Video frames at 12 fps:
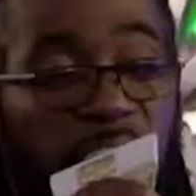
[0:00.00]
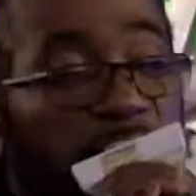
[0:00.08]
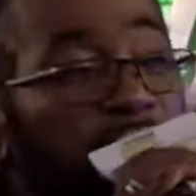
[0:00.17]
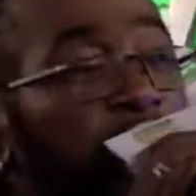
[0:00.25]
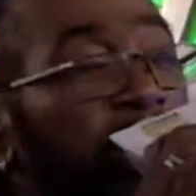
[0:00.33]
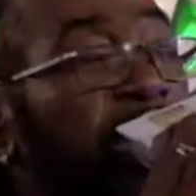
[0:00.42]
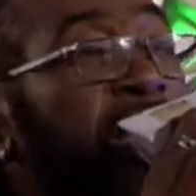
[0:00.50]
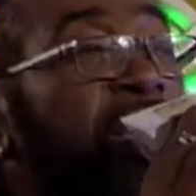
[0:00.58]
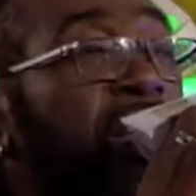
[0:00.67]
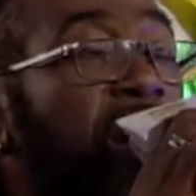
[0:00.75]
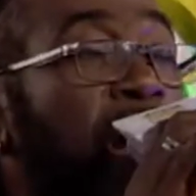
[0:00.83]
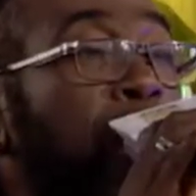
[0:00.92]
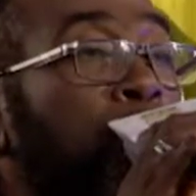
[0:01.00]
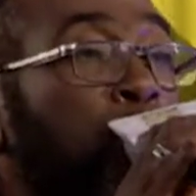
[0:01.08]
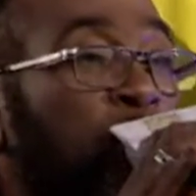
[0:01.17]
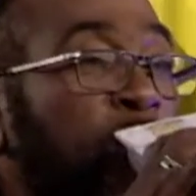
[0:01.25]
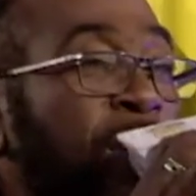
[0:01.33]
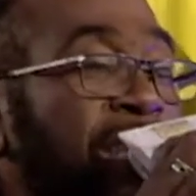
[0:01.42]
agree. There are
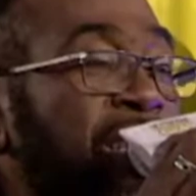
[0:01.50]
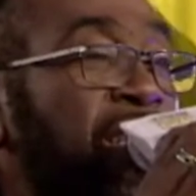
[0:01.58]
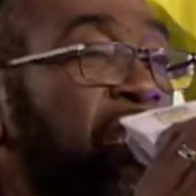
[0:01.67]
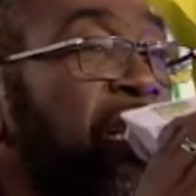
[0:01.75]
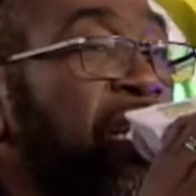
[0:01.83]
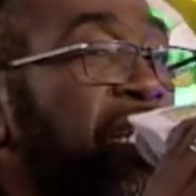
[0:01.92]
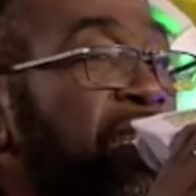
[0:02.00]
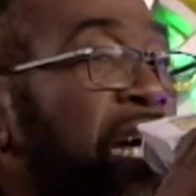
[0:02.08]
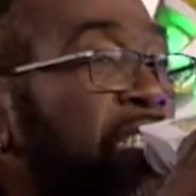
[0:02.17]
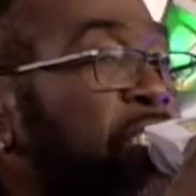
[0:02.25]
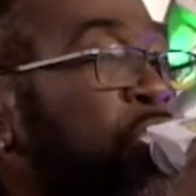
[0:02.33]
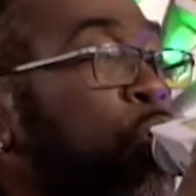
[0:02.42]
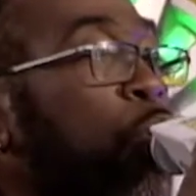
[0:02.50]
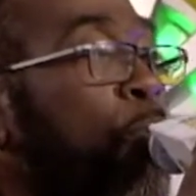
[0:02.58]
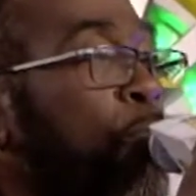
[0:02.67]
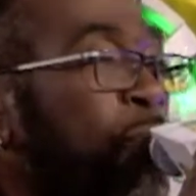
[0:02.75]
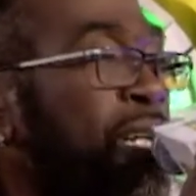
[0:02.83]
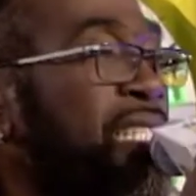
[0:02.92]
movements that show
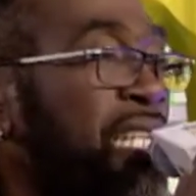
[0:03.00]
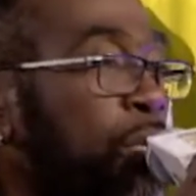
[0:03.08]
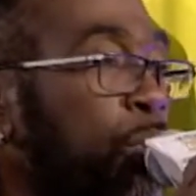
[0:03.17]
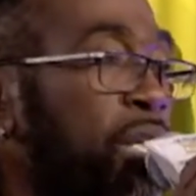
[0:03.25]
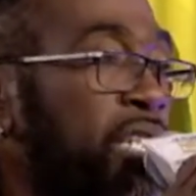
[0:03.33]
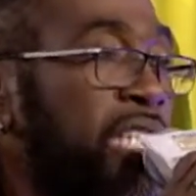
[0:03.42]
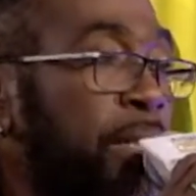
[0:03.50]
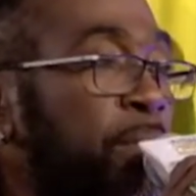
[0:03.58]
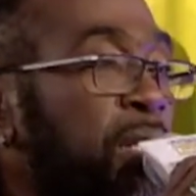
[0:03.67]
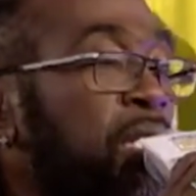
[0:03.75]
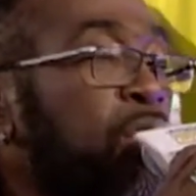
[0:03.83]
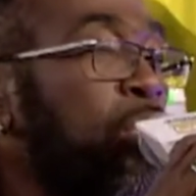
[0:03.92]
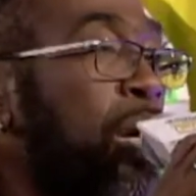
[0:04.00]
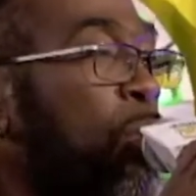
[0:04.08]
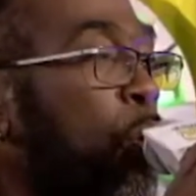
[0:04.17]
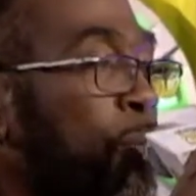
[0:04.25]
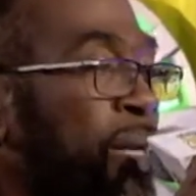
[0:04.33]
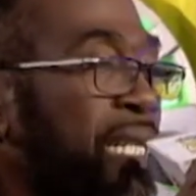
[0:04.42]
praise and worship. So I'm
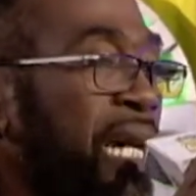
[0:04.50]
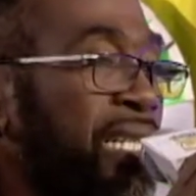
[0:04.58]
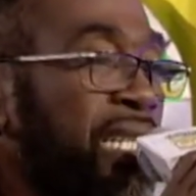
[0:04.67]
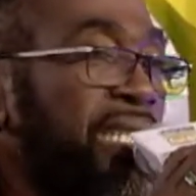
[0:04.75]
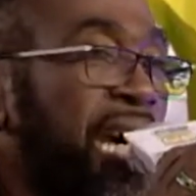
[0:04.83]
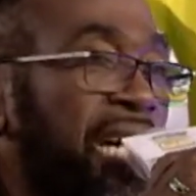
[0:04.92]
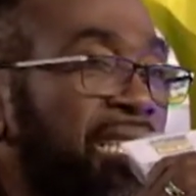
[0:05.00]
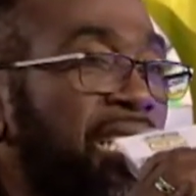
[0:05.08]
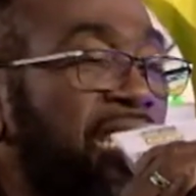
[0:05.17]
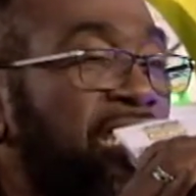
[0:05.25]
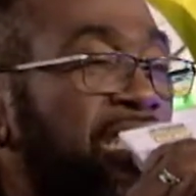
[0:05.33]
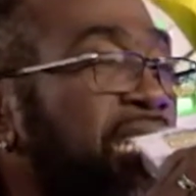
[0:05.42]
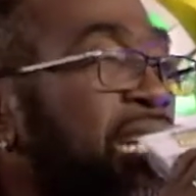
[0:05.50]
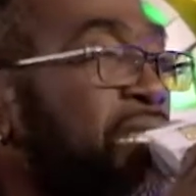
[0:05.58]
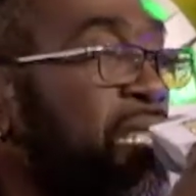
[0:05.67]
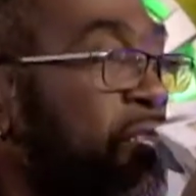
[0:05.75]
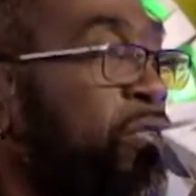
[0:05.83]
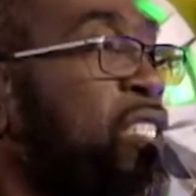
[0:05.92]
hoping that the dancers did
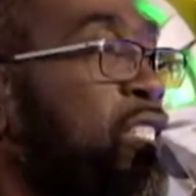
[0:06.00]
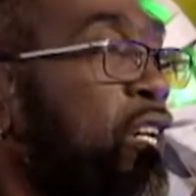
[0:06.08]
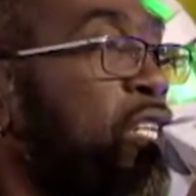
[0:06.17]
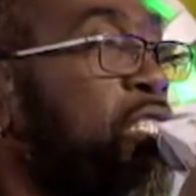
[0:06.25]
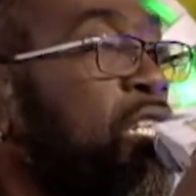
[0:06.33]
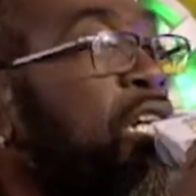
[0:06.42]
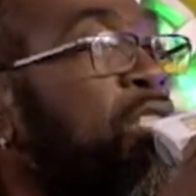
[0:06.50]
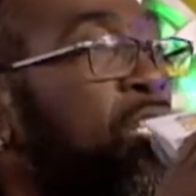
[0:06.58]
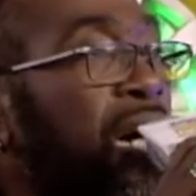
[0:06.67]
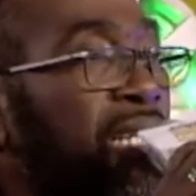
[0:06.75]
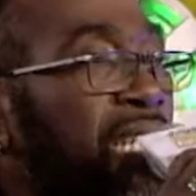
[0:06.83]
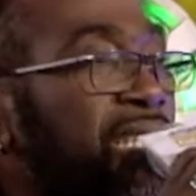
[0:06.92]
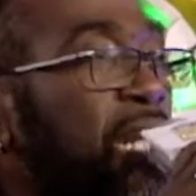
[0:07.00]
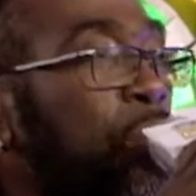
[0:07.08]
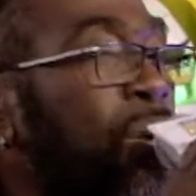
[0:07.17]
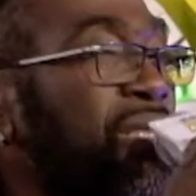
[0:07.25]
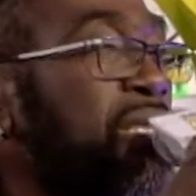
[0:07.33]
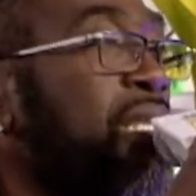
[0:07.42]
their research to understand
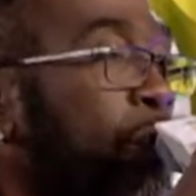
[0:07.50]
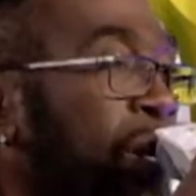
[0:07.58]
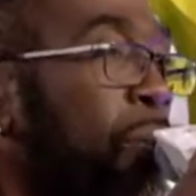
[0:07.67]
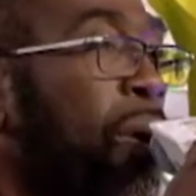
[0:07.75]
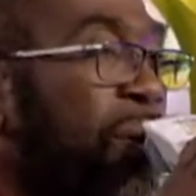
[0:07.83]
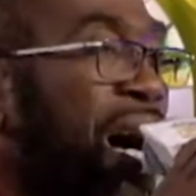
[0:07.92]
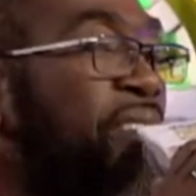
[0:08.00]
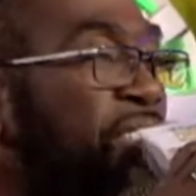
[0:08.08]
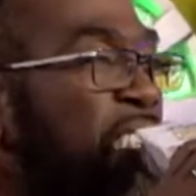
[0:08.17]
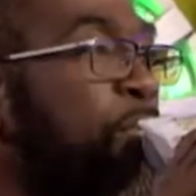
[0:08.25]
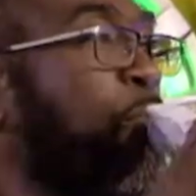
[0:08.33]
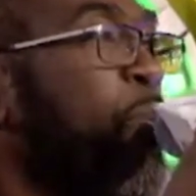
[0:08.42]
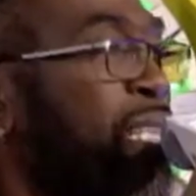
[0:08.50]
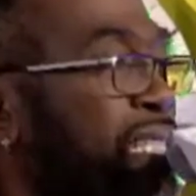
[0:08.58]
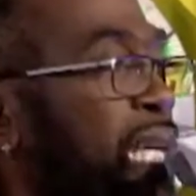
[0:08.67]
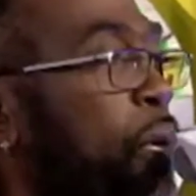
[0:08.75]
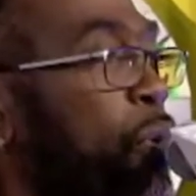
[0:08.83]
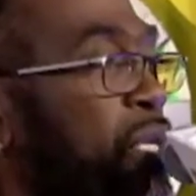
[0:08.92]
what, what, what we have as
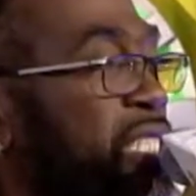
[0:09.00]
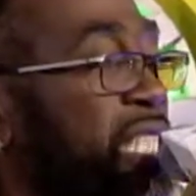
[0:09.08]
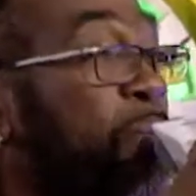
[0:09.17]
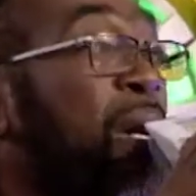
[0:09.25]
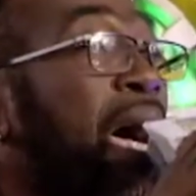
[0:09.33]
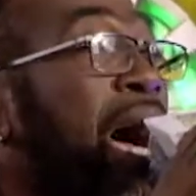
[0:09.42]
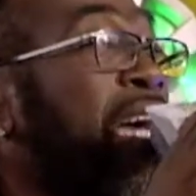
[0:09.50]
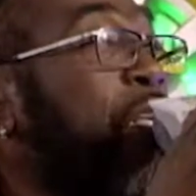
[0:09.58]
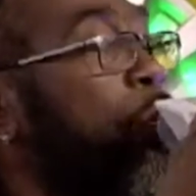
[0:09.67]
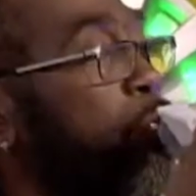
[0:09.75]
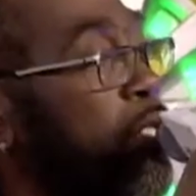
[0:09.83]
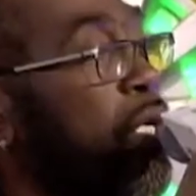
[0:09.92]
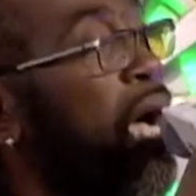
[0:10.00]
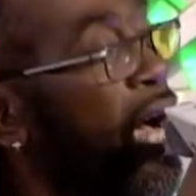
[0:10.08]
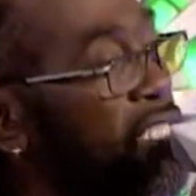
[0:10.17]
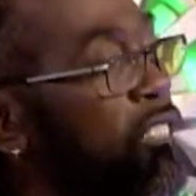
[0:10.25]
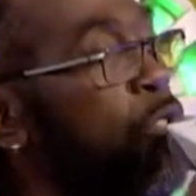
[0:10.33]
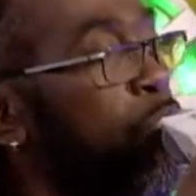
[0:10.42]
praise and worship and how to
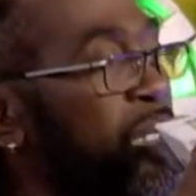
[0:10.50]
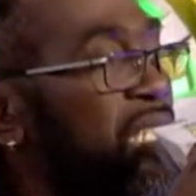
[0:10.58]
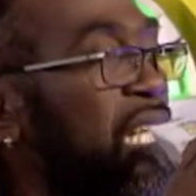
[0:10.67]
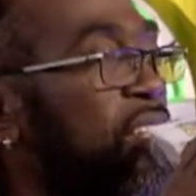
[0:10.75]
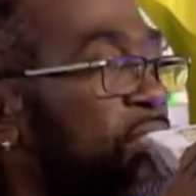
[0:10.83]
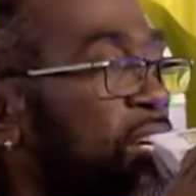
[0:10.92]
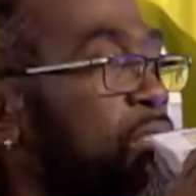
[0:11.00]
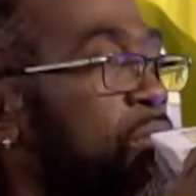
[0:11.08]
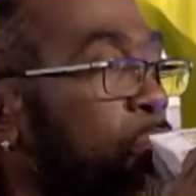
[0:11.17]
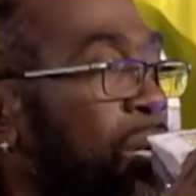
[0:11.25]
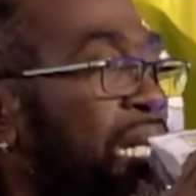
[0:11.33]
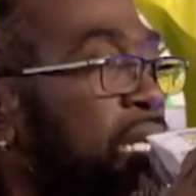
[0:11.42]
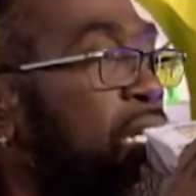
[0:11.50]
costume yourself as well